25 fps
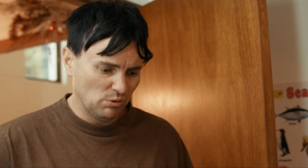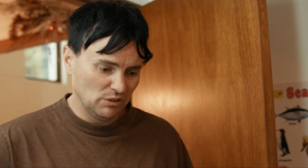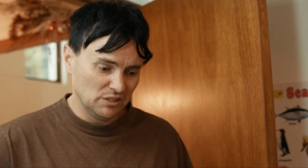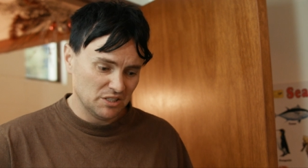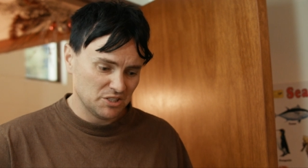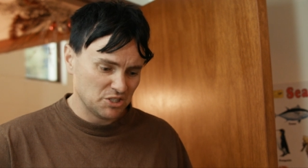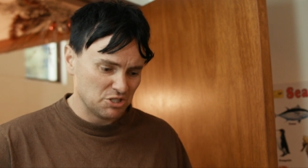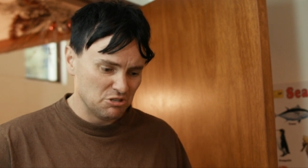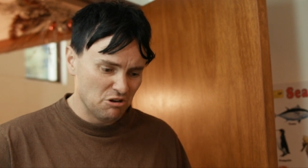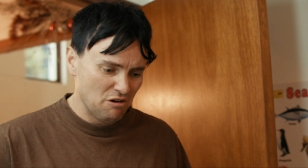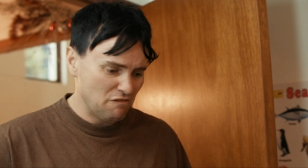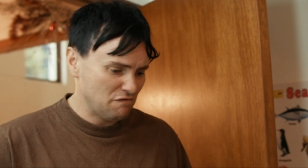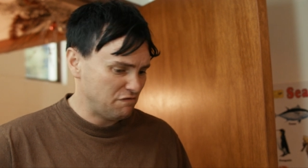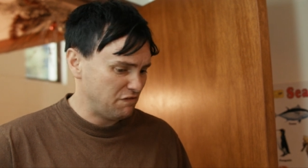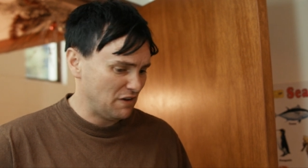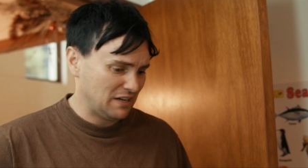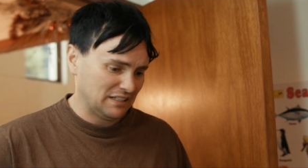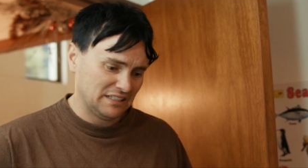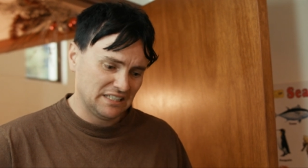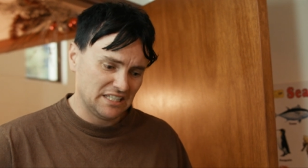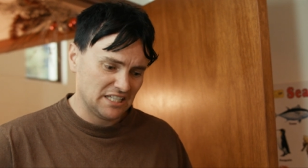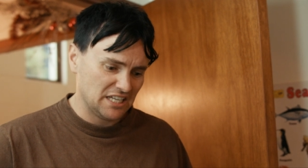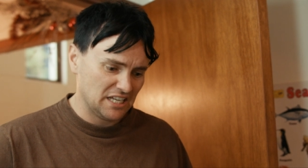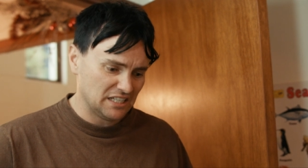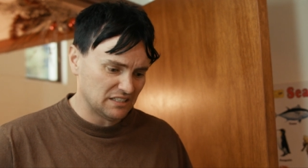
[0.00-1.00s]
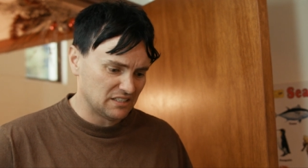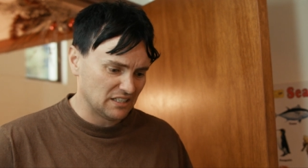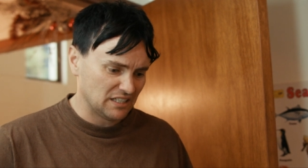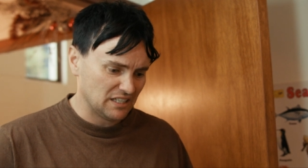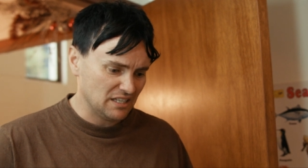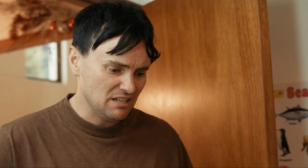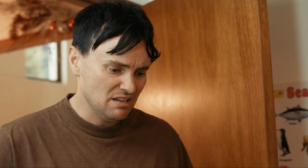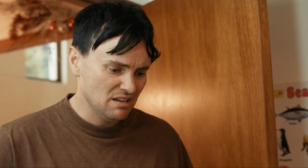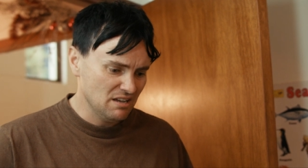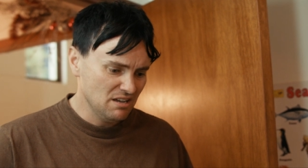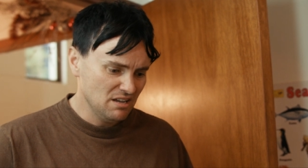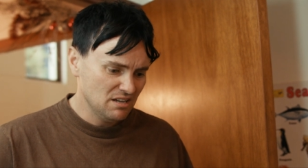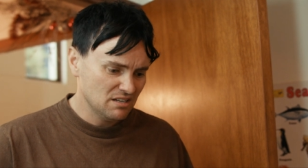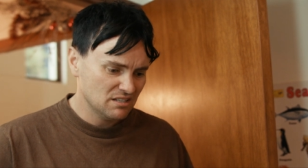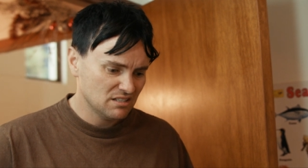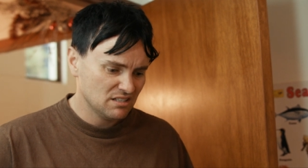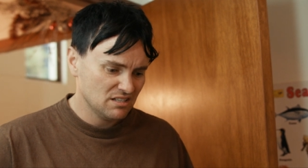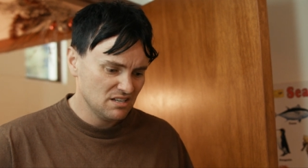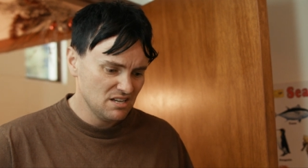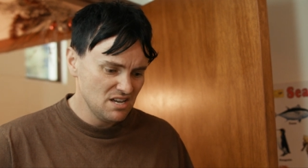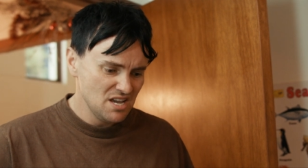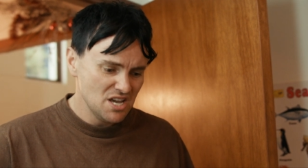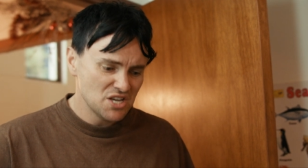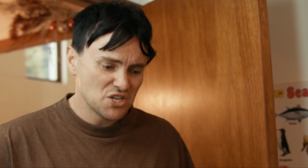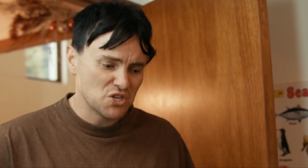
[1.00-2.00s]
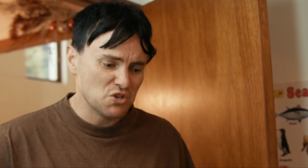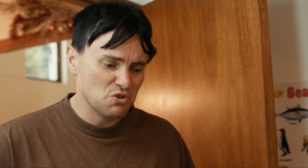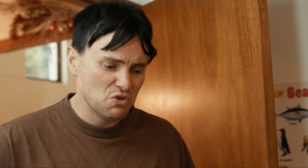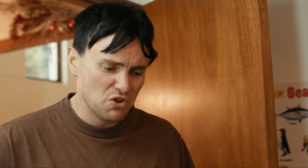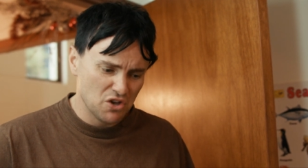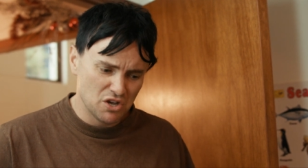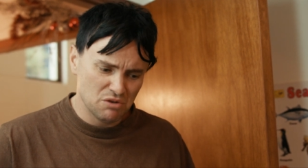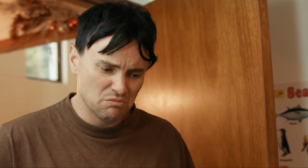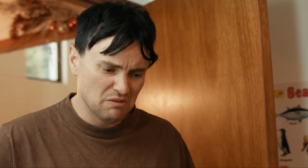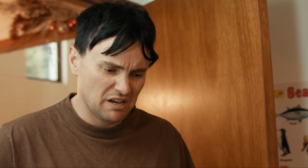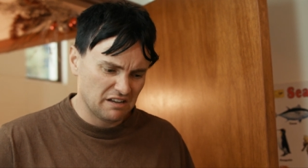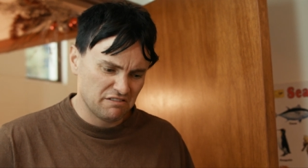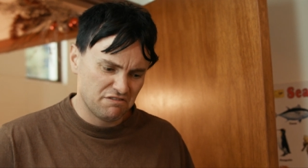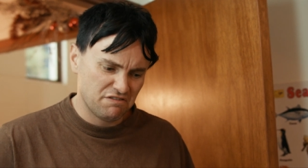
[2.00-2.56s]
Well, it's not funny, Yeti. You hurt my